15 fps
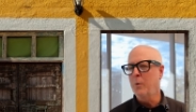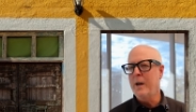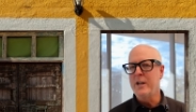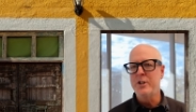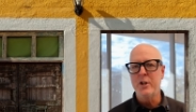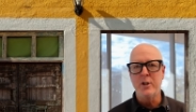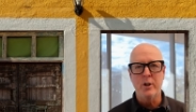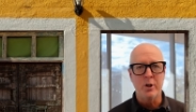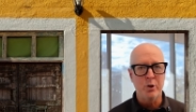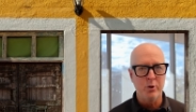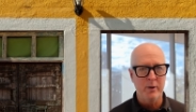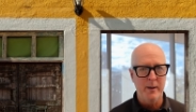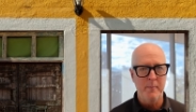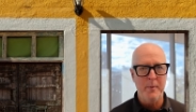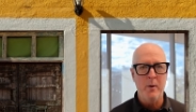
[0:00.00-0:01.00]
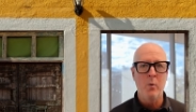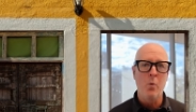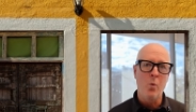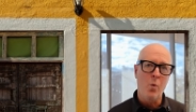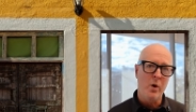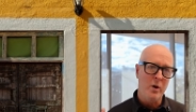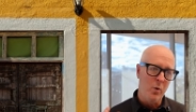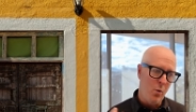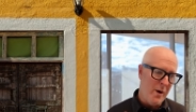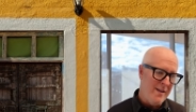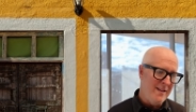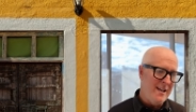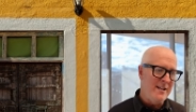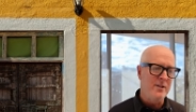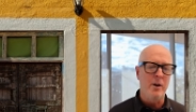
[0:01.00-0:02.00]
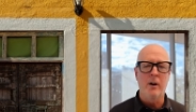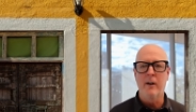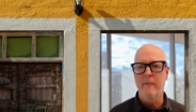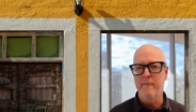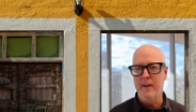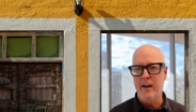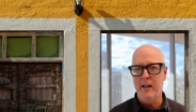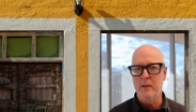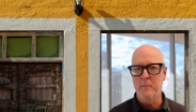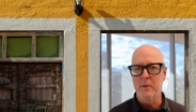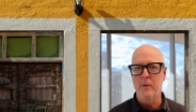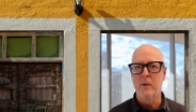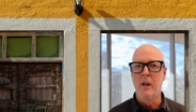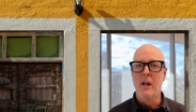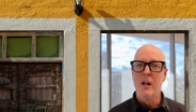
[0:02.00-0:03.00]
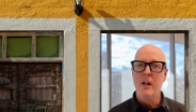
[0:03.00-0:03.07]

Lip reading: arranging your trip when these are available.